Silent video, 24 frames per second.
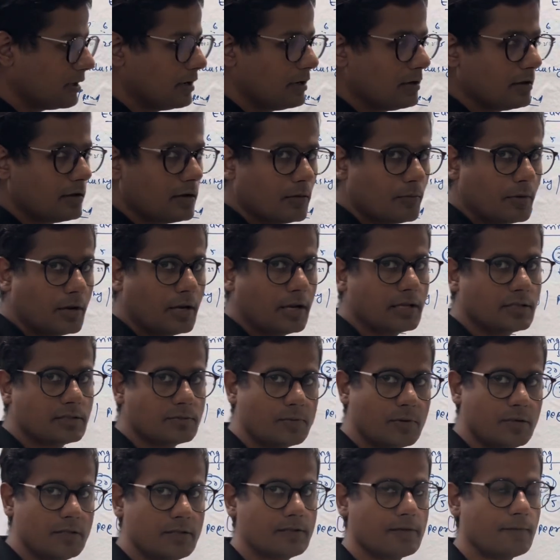income and
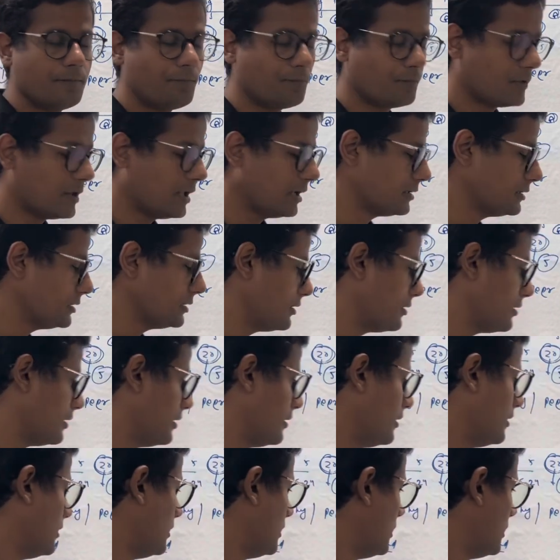expense, etc.